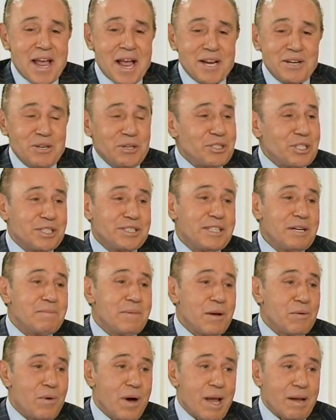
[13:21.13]
And you should see
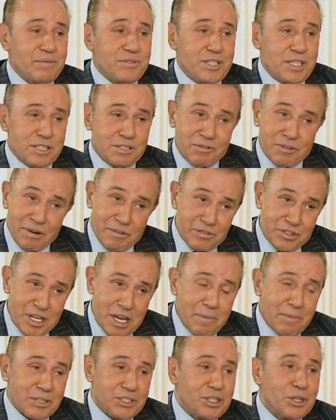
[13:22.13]
my wife. She's
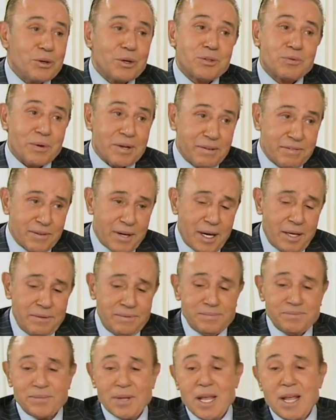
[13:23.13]
50, but she looked
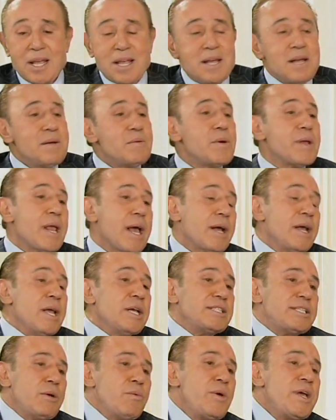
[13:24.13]
25. Really? Yeah.
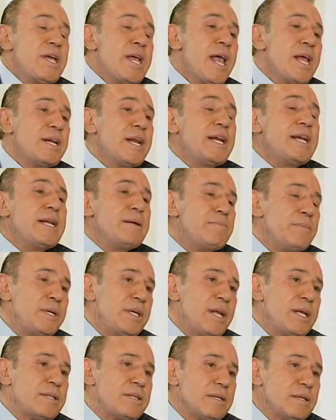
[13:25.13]
See, we can eliminate. So you